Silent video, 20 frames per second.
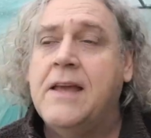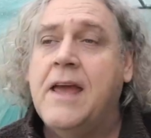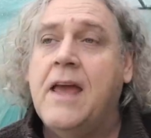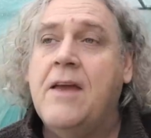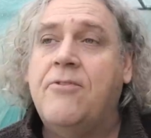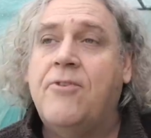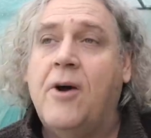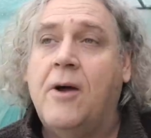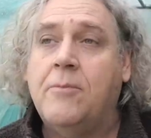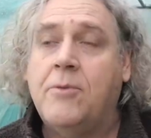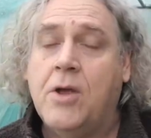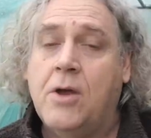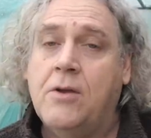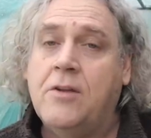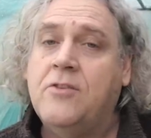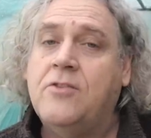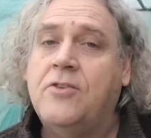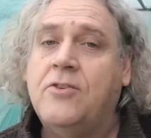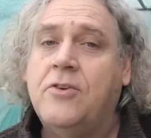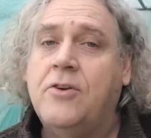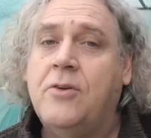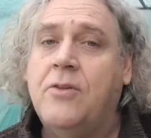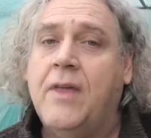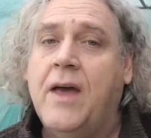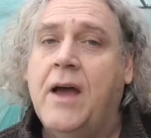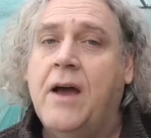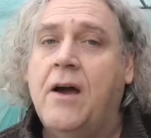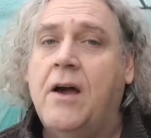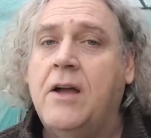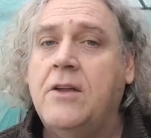If I'm going to do
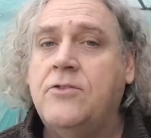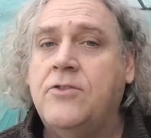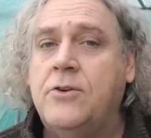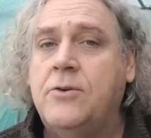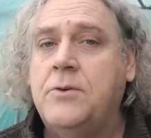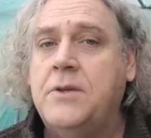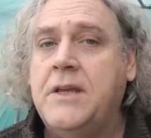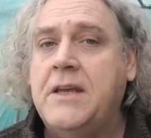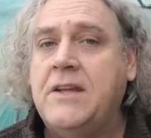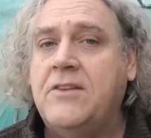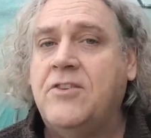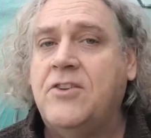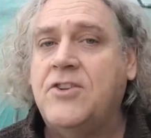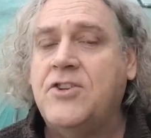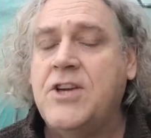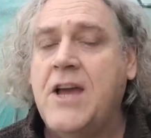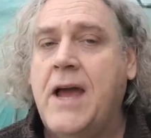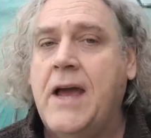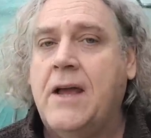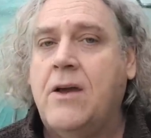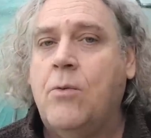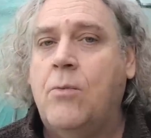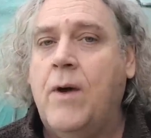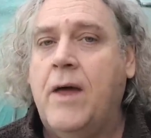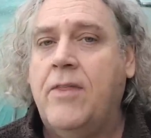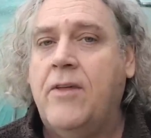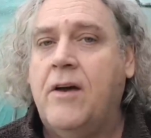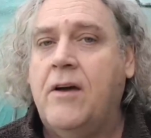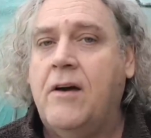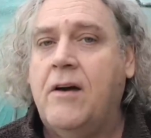that, I do need to check
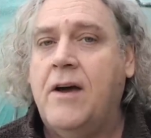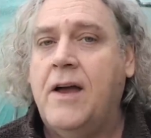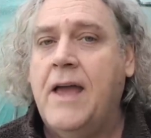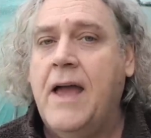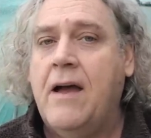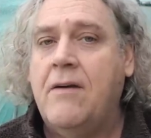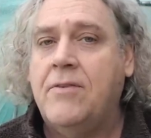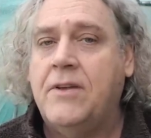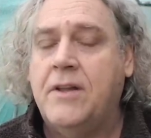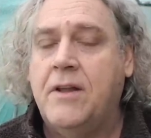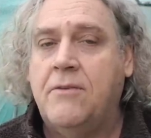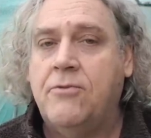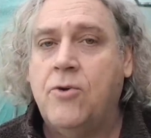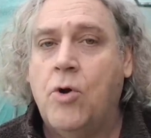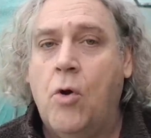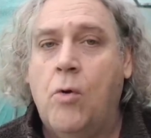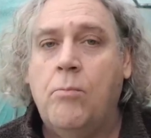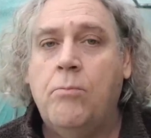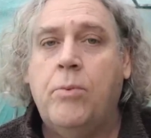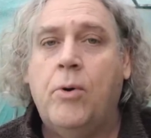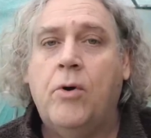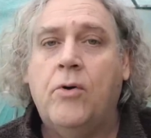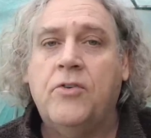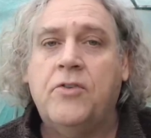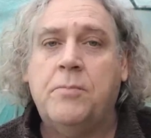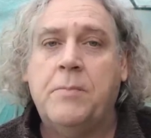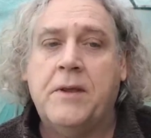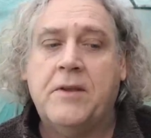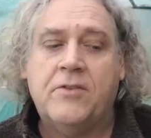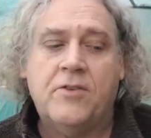whether I have enough
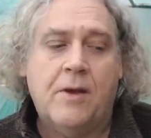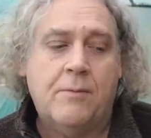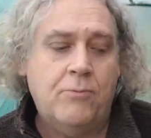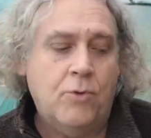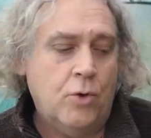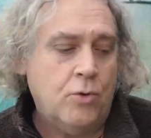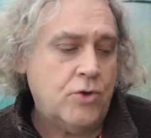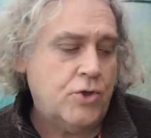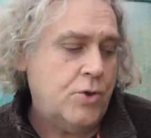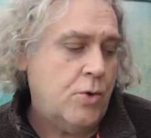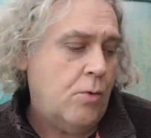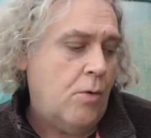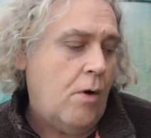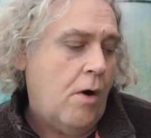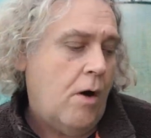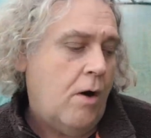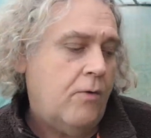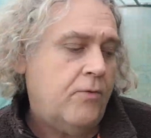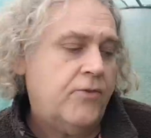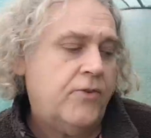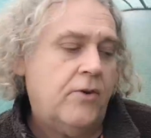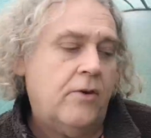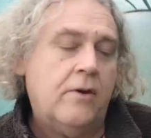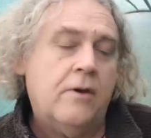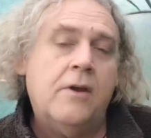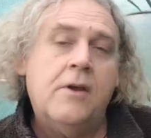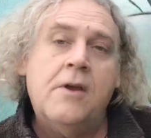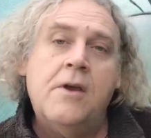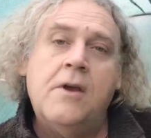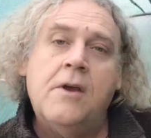compost, because I'm not sure
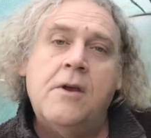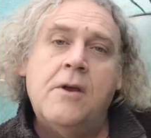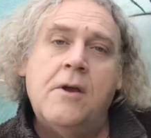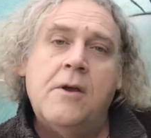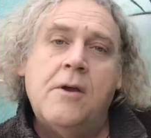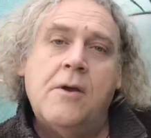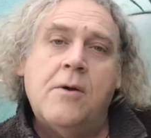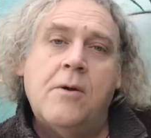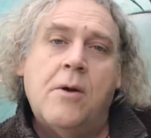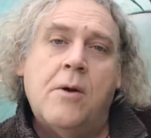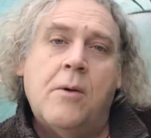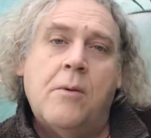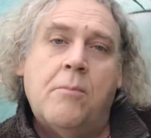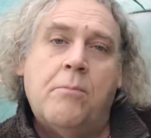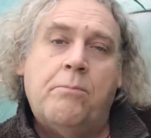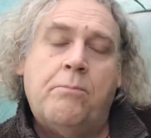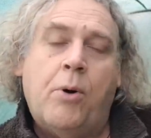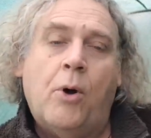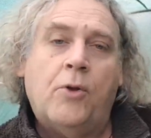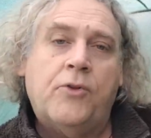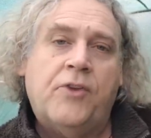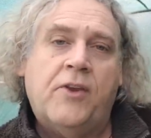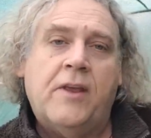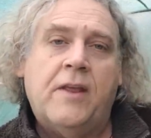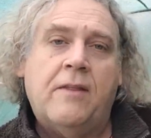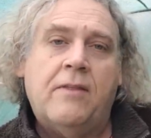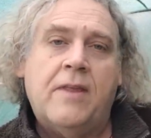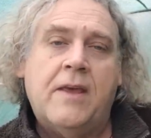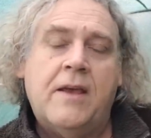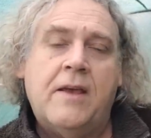after
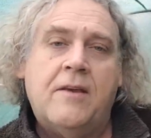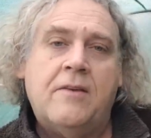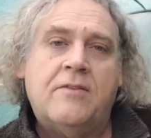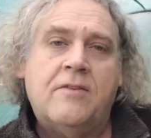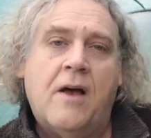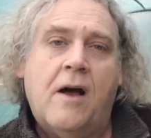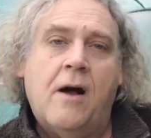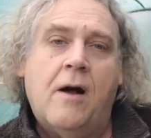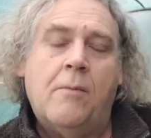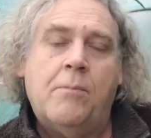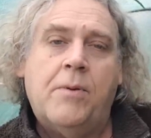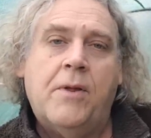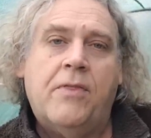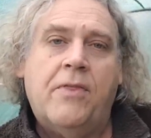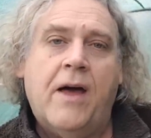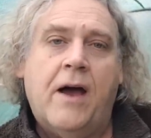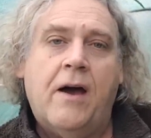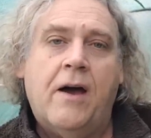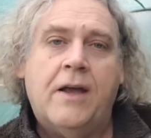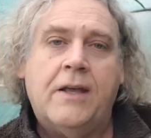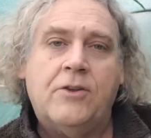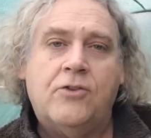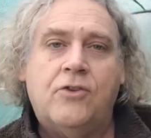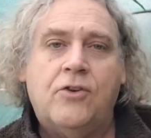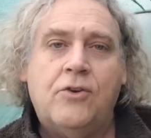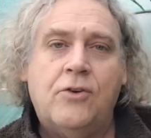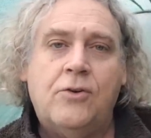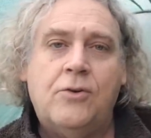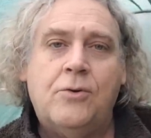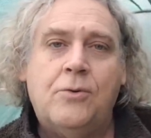potting these up that I
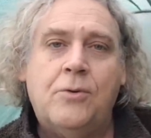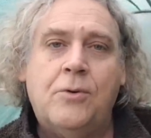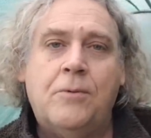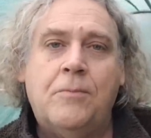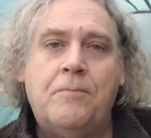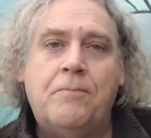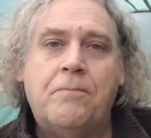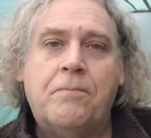do.